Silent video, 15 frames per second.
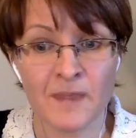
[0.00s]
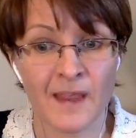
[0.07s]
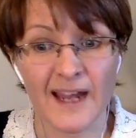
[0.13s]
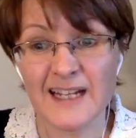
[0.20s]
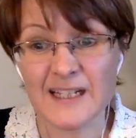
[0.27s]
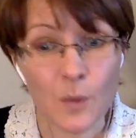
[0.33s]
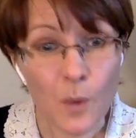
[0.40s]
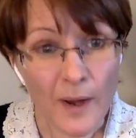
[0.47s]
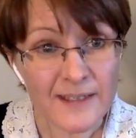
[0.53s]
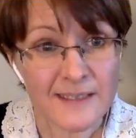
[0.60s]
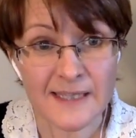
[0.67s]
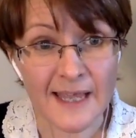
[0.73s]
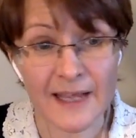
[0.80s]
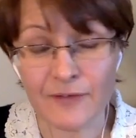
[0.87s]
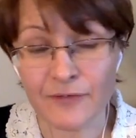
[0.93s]
And it's quite
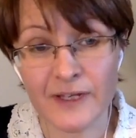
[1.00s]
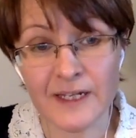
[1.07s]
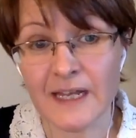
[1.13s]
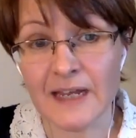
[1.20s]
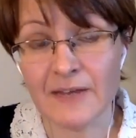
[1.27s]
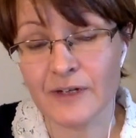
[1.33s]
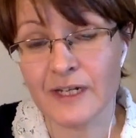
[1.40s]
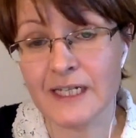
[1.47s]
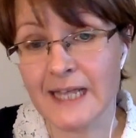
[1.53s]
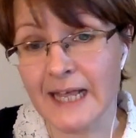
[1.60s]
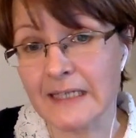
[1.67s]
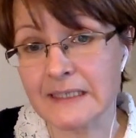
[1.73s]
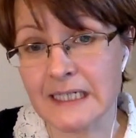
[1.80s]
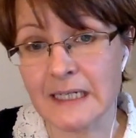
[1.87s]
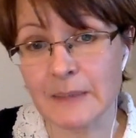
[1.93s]
safe, even in the
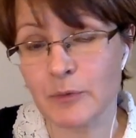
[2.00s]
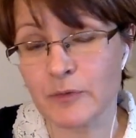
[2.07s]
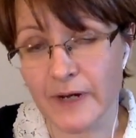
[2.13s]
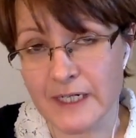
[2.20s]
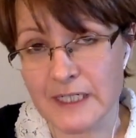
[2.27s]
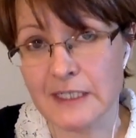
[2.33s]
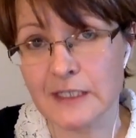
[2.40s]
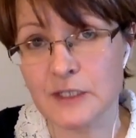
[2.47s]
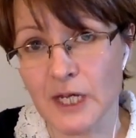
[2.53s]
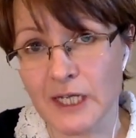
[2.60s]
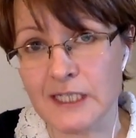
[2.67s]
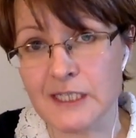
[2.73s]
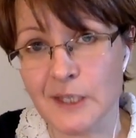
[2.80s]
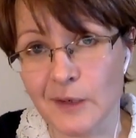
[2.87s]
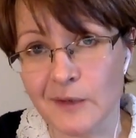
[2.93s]
elderly, providing you check
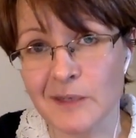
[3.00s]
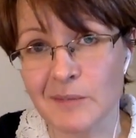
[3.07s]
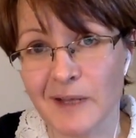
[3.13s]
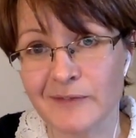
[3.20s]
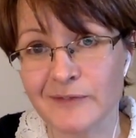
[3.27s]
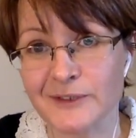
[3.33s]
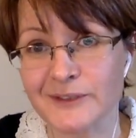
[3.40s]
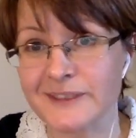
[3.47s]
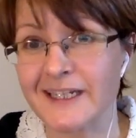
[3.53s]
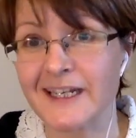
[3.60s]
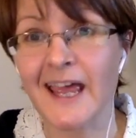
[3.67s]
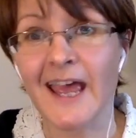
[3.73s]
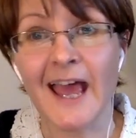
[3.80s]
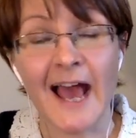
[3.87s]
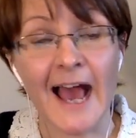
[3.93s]
the sodium levels. And
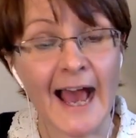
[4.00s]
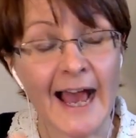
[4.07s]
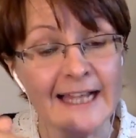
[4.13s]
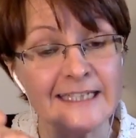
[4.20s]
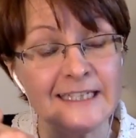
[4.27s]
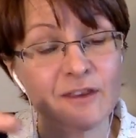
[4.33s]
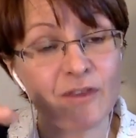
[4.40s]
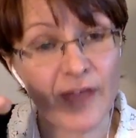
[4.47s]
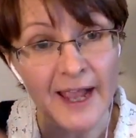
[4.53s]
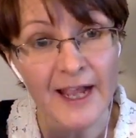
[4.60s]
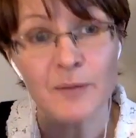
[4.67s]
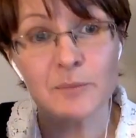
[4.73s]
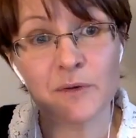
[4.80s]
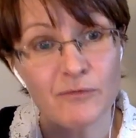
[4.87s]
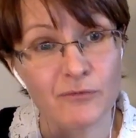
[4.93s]
that
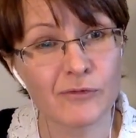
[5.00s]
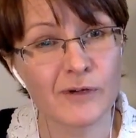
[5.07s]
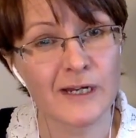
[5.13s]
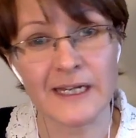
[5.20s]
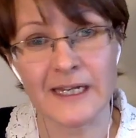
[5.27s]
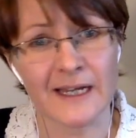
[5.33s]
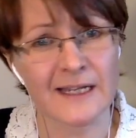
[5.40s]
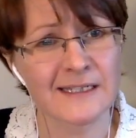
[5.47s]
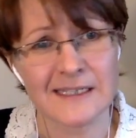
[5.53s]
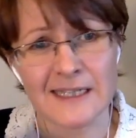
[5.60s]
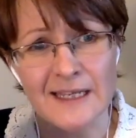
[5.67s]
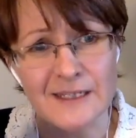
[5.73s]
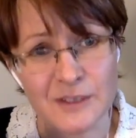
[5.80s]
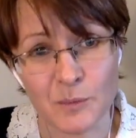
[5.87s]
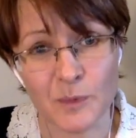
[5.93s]
can be really nice to
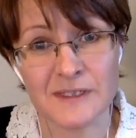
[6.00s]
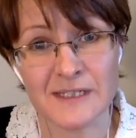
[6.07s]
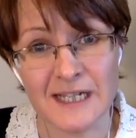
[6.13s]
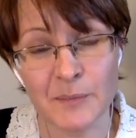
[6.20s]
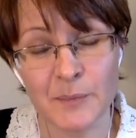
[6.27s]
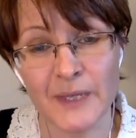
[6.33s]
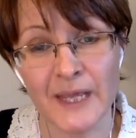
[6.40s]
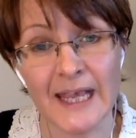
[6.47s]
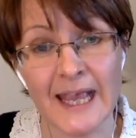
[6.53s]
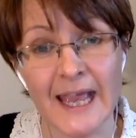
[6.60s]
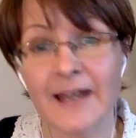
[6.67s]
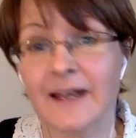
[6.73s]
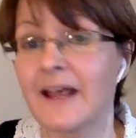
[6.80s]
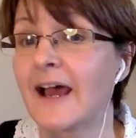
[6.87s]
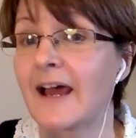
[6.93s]
get someone sleeping
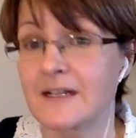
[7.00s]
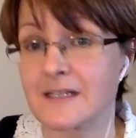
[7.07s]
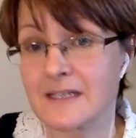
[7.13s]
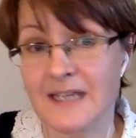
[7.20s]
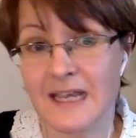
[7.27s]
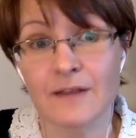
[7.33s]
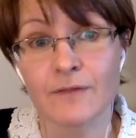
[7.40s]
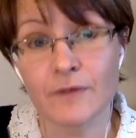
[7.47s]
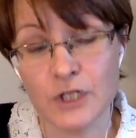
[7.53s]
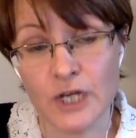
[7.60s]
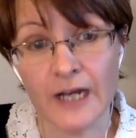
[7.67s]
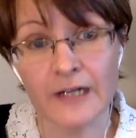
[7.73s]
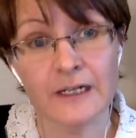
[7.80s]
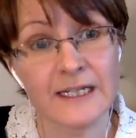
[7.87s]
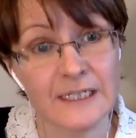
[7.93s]
again. And as I say, the
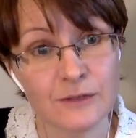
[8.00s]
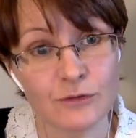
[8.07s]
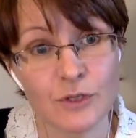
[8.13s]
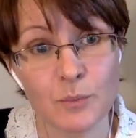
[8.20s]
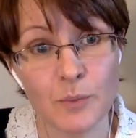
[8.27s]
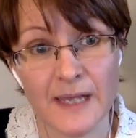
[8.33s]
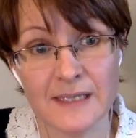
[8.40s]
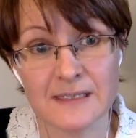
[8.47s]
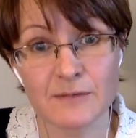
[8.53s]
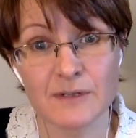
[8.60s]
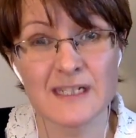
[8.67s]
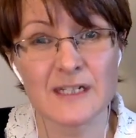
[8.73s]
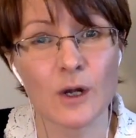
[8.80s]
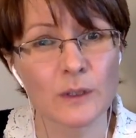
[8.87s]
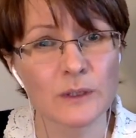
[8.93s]
vaginal estrogen
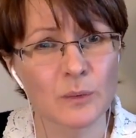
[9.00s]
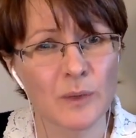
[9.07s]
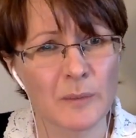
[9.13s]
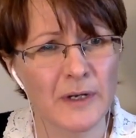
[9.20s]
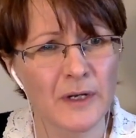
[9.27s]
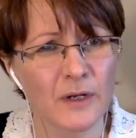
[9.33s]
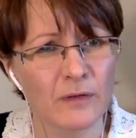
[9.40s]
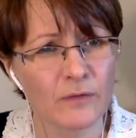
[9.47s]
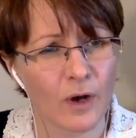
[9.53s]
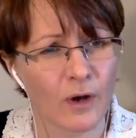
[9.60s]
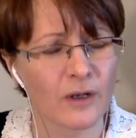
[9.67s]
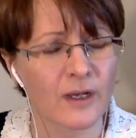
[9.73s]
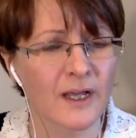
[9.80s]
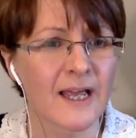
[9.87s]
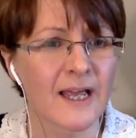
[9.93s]
pessaries in older women who've got
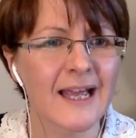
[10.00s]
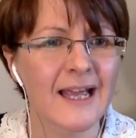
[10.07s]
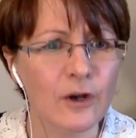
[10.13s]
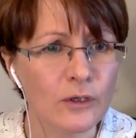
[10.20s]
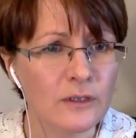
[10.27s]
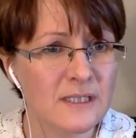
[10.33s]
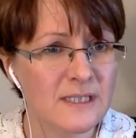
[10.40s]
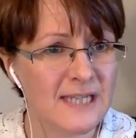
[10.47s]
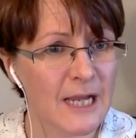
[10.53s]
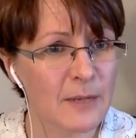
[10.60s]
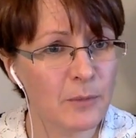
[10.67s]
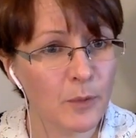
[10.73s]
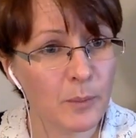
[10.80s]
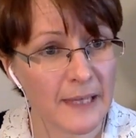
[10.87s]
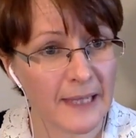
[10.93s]

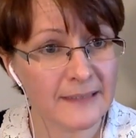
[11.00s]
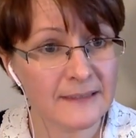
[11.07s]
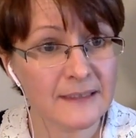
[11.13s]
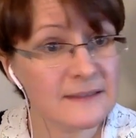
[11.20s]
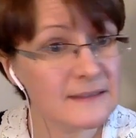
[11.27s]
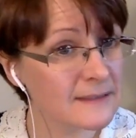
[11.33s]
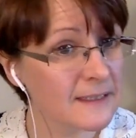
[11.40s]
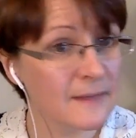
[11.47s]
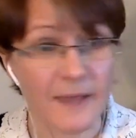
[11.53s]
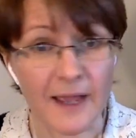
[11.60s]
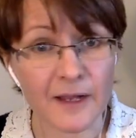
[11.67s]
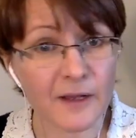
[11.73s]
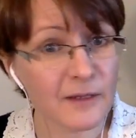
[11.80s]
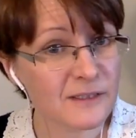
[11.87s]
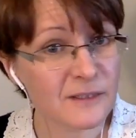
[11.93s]
unstable bladders,
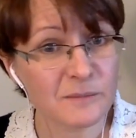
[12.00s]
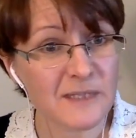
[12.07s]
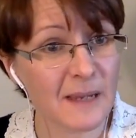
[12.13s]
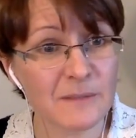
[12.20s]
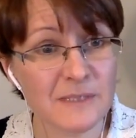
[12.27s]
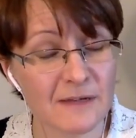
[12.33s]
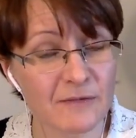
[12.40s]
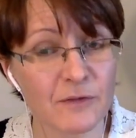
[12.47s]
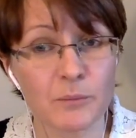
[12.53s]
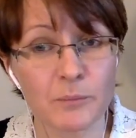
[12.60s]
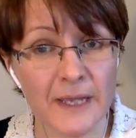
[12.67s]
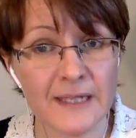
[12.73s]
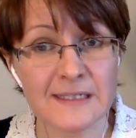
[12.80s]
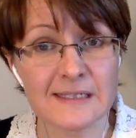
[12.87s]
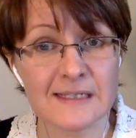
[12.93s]
that can sometimes give them
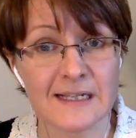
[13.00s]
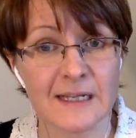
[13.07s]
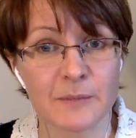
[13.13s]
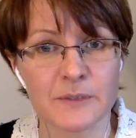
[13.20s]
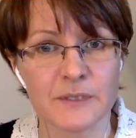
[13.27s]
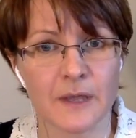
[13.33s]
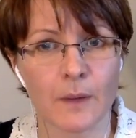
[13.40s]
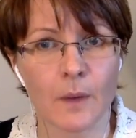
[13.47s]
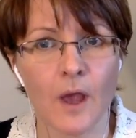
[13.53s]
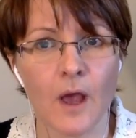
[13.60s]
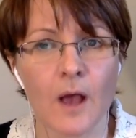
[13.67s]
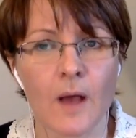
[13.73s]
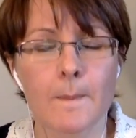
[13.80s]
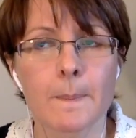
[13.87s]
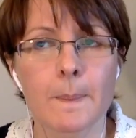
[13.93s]
better sleep. So
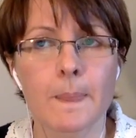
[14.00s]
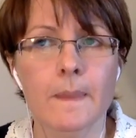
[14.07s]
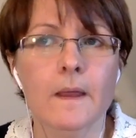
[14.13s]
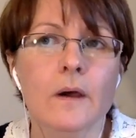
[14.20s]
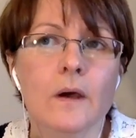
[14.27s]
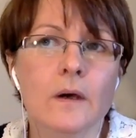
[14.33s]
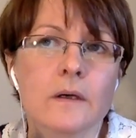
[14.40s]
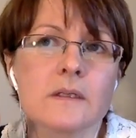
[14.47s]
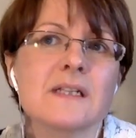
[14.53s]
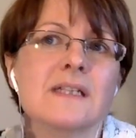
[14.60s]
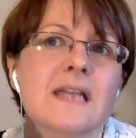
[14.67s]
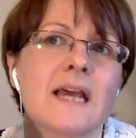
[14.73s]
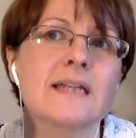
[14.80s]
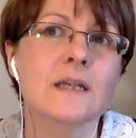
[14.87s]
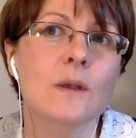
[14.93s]

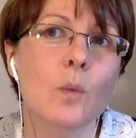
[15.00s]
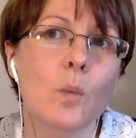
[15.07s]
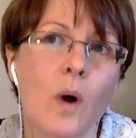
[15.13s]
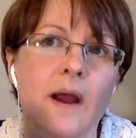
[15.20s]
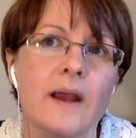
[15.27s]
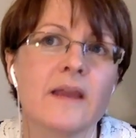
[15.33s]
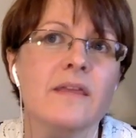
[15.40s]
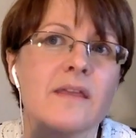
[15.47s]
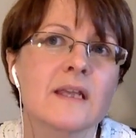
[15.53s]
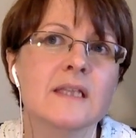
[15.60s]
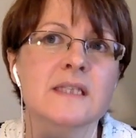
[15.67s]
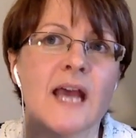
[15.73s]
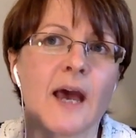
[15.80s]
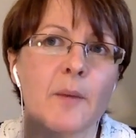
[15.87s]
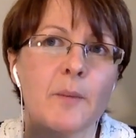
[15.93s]
understanding why things
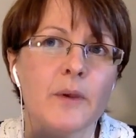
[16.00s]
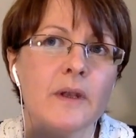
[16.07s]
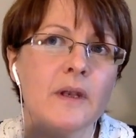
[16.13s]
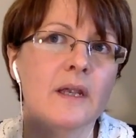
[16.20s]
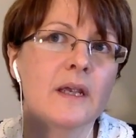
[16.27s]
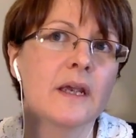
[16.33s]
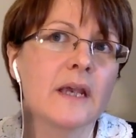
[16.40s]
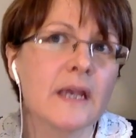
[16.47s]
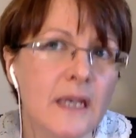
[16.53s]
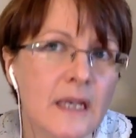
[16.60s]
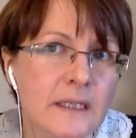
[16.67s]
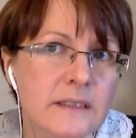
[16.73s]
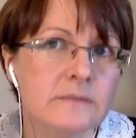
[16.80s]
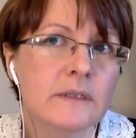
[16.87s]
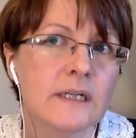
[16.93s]
happen
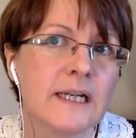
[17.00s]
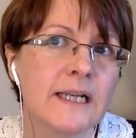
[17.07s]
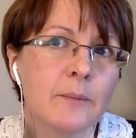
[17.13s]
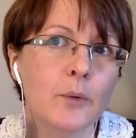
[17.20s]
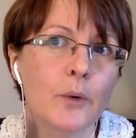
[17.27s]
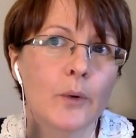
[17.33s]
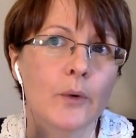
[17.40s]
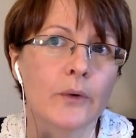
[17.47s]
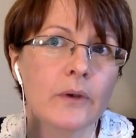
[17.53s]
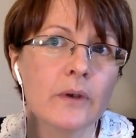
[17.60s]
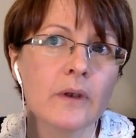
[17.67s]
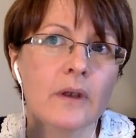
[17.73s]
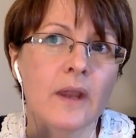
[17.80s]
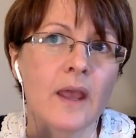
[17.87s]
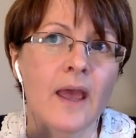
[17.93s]
is really important.